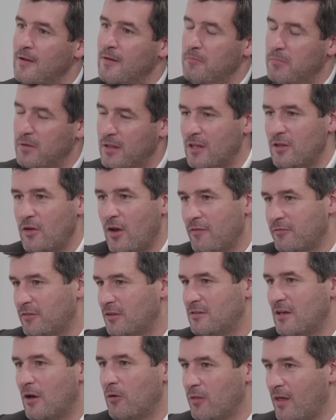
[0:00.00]
But then you have to
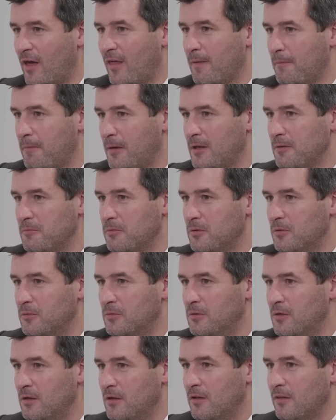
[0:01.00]
tell the other people,
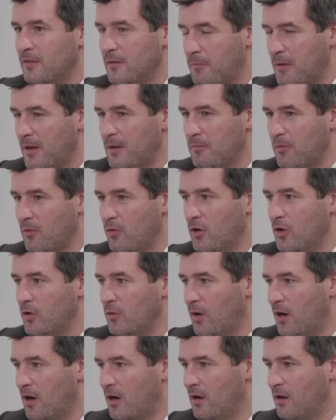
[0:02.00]
the people who
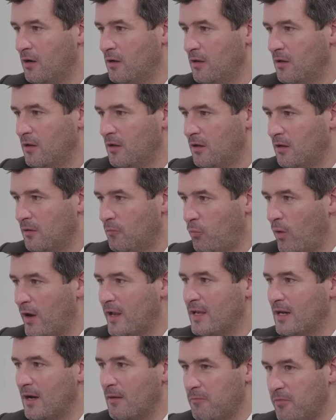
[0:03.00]
are
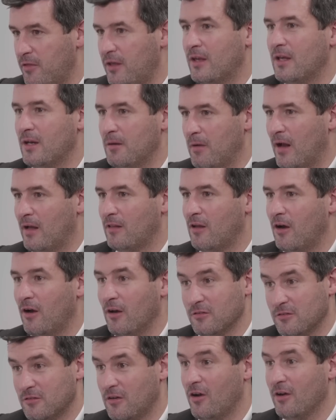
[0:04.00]
waking up thinking about
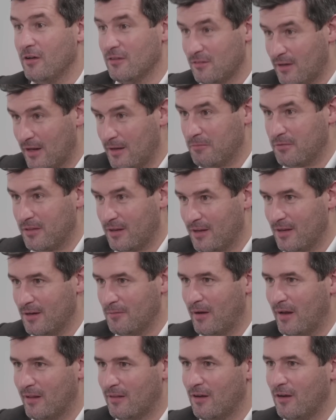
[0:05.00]
darts and going to sleep thinking
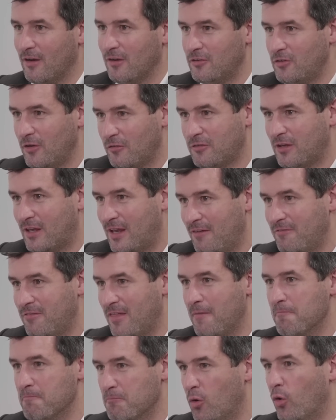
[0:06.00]
about darts. You have to give
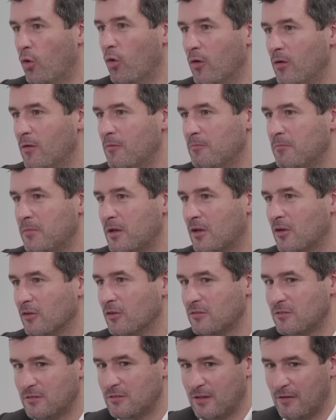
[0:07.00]
them more,
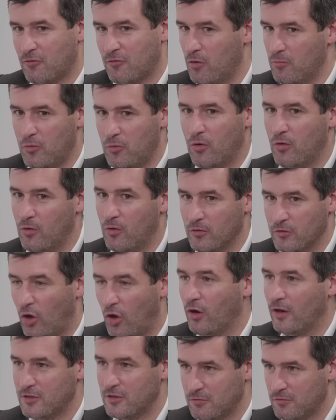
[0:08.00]
because they've got more
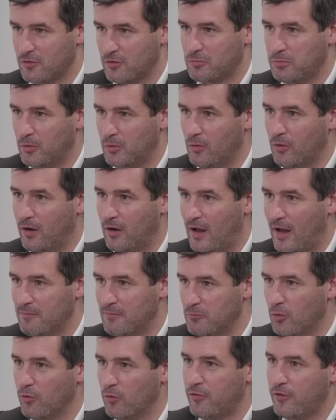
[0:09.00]
knowledge of the sport and
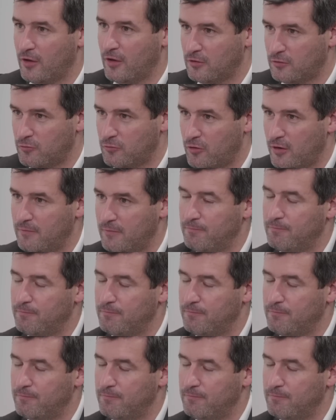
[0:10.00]
more thirst for it.